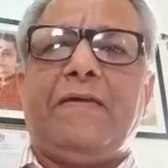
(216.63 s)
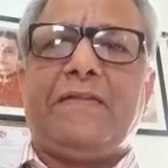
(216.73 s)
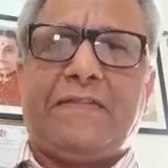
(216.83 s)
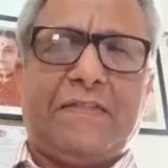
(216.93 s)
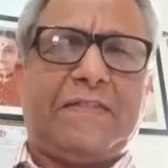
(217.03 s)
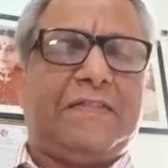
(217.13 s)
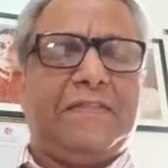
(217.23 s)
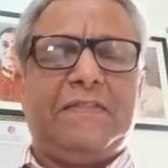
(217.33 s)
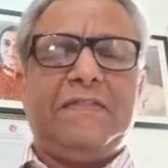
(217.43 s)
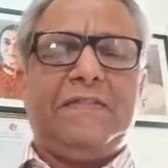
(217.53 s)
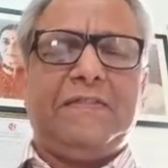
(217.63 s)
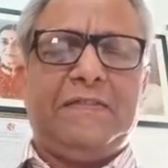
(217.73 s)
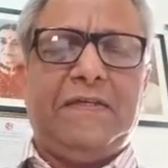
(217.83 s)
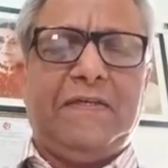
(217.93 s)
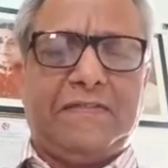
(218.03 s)
Structures
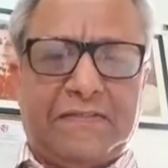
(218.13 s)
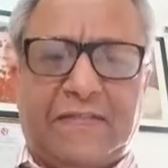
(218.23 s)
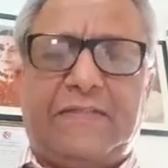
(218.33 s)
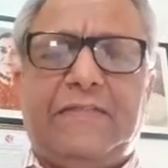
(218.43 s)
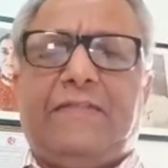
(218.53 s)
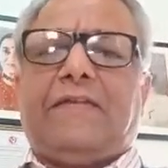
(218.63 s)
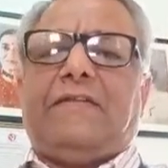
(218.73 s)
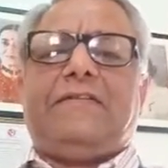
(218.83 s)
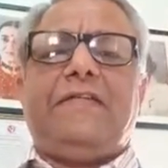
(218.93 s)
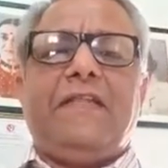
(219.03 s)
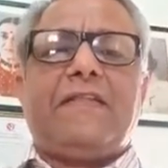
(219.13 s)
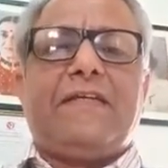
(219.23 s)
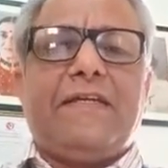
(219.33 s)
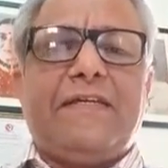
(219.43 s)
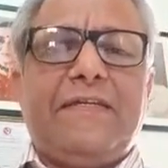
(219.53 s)
are the real
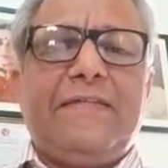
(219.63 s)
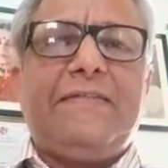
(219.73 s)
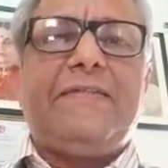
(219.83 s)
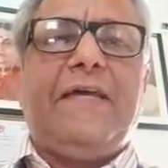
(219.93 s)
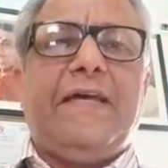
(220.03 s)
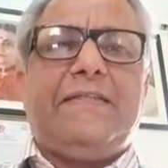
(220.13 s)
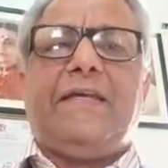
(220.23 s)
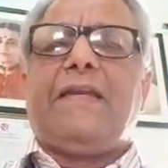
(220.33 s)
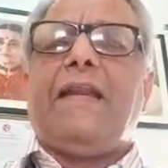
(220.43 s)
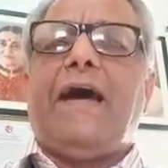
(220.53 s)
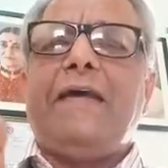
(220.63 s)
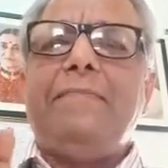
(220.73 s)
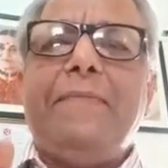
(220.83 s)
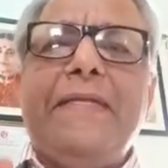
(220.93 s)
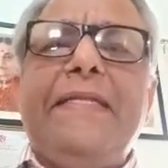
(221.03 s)
things that lie
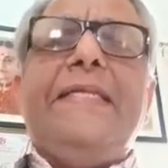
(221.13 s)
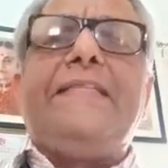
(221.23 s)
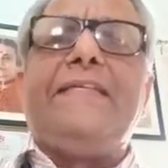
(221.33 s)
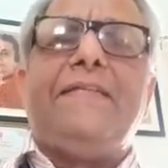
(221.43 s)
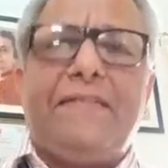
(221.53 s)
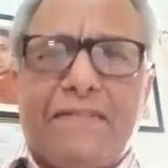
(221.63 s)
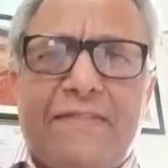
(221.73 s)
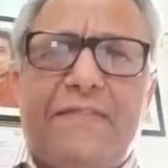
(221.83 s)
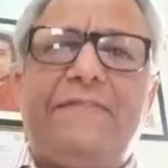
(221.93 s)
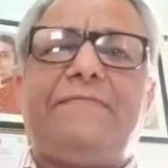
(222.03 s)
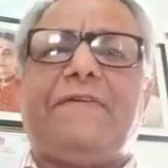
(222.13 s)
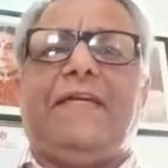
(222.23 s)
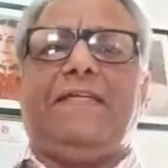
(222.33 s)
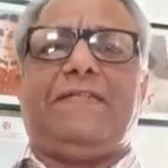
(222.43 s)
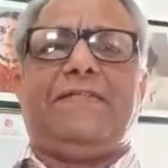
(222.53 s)
beneath the
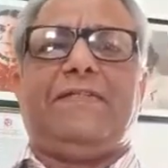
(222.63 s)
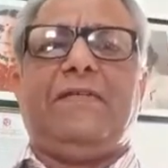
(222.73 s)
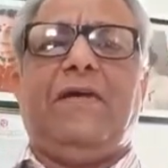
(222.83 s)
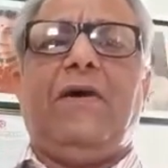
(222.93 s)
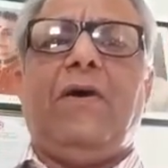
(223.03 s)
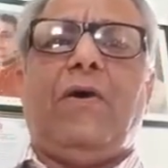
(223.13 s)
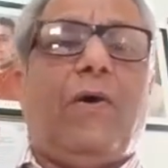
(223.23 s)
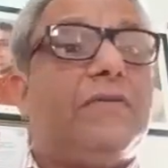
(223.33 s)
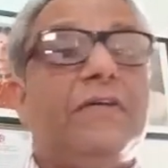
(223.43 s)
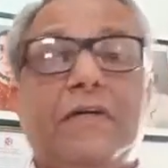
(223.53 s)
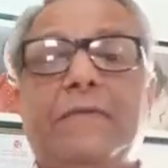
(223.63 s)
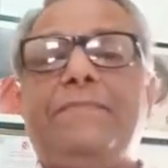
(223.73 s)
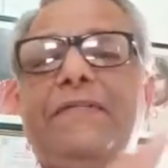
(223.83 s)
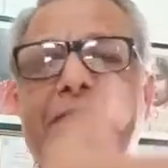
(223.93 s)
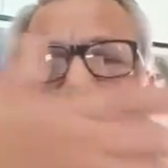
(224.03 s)
surface or the
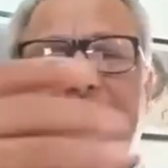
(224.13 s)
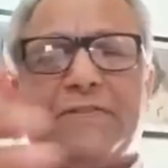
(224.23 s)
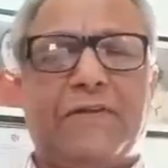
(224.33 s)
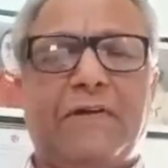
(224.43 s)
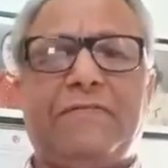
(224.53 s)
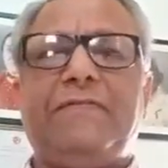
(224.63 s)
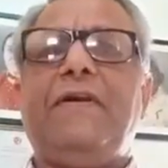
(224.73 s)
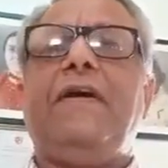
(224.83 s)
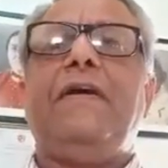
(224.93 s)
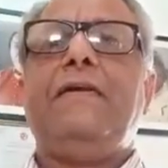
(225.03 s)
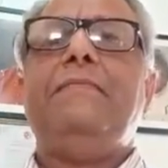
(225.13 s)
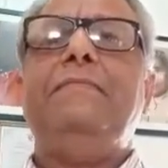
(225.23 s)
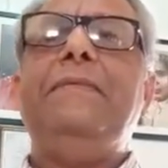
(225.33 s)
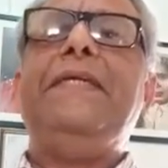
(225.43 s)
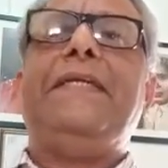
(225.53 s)
appearance of
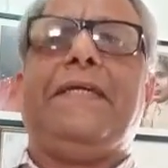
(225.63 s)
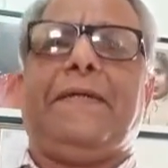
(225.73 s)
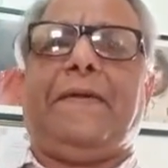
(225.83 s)
meaning.